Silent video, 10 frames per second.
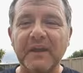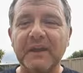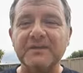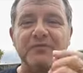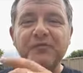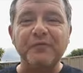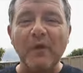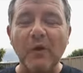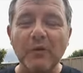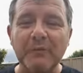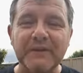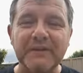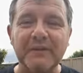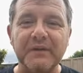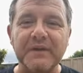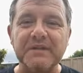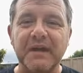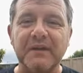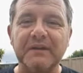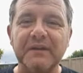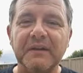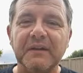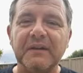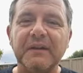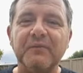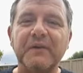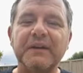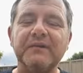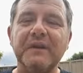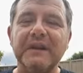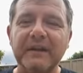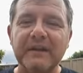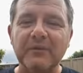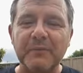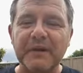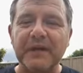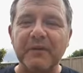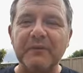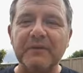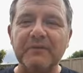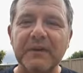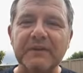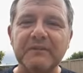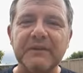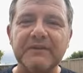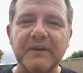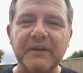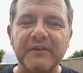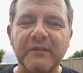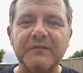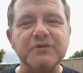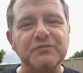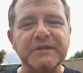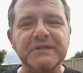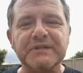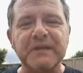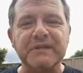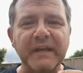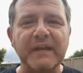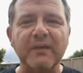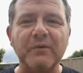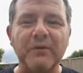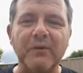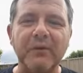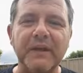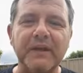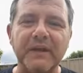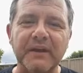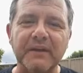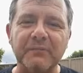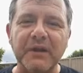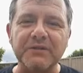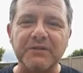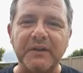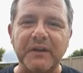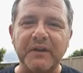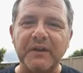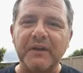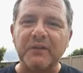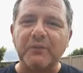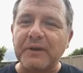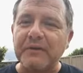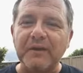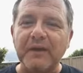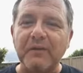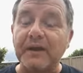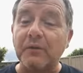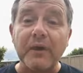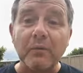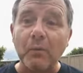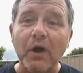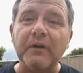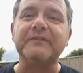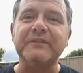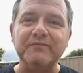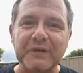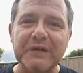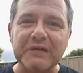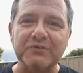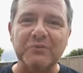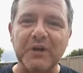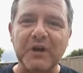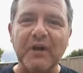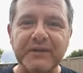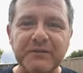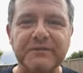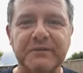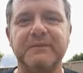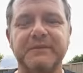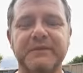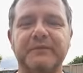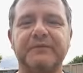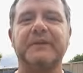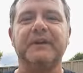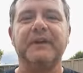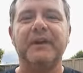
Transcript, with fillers: and then just throw them into your cookie jar and then when you're feeling a little bit down, when, you, when, it, when it's going tough, you just reach inside, take hold of the cookie and munch on it. It will reinvigorate you. It works. It really does work. I use it myself